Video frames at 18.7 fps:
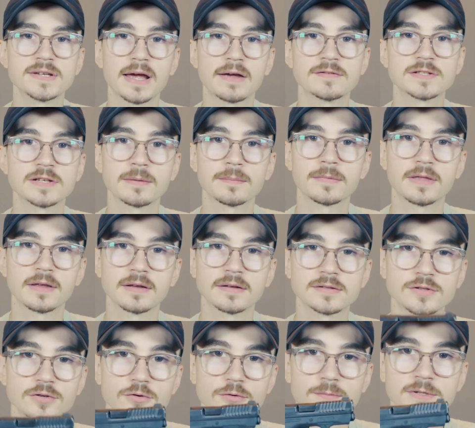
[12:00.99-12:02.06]
have something
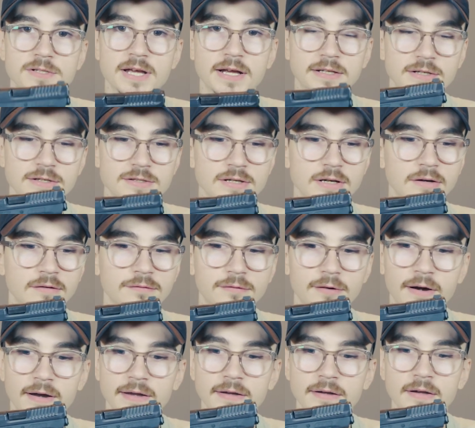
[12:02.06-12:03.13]
to protect yourself,
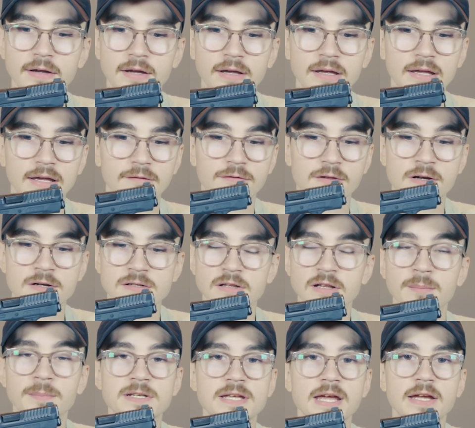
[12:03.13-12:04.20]
right? If there's
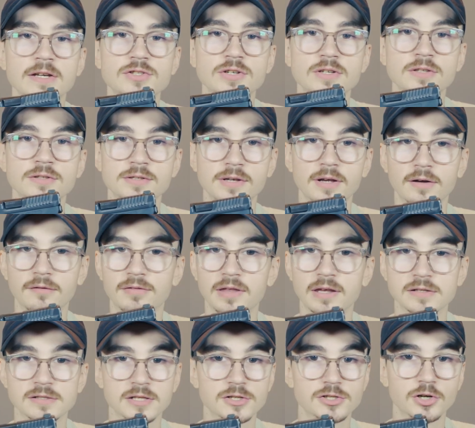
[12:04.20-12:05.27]
limitations of
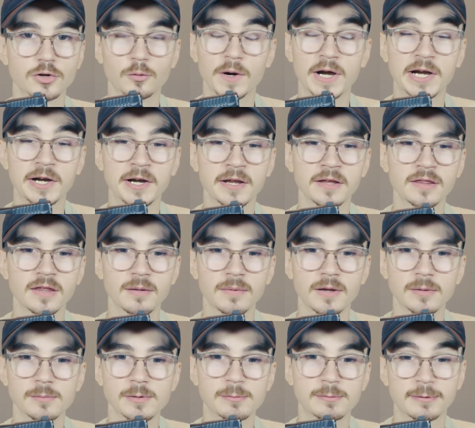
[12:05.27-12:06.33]
things that you're wearing that
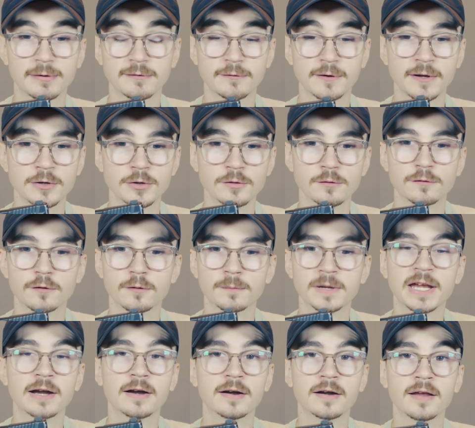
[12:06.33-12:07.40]
maybe prevent you from
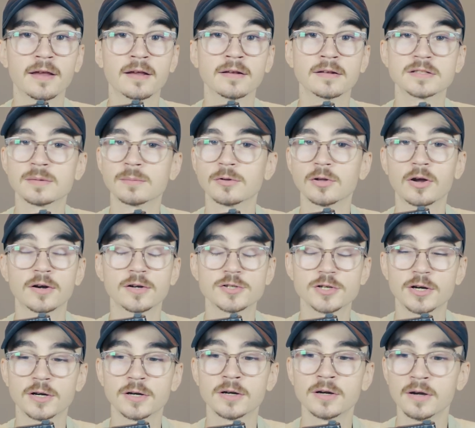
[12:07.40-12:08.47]
carrying some
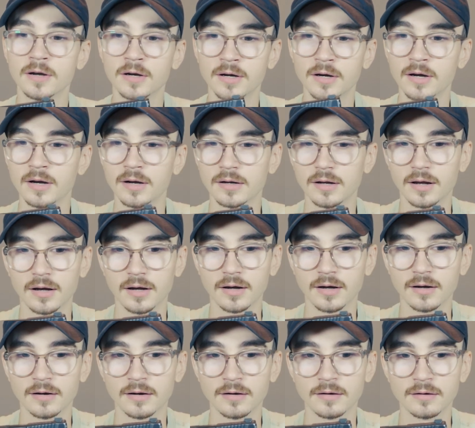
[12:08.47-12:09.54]
larger
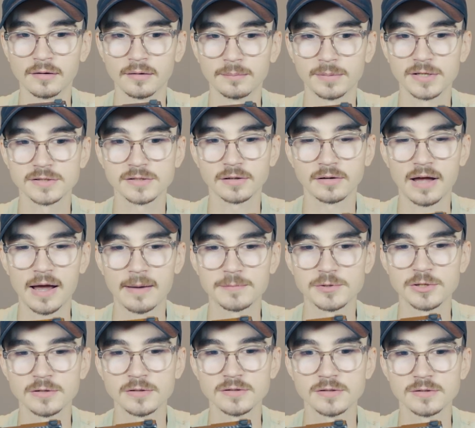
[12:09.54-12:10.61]
pistol
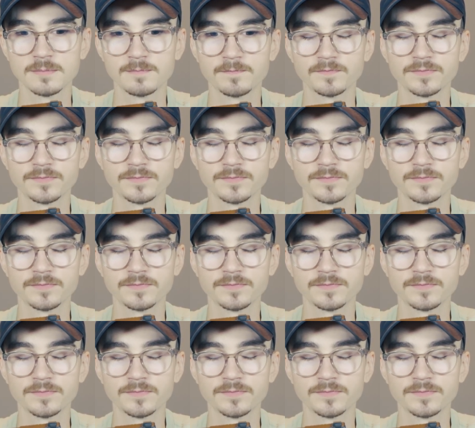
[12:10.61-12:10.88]
options,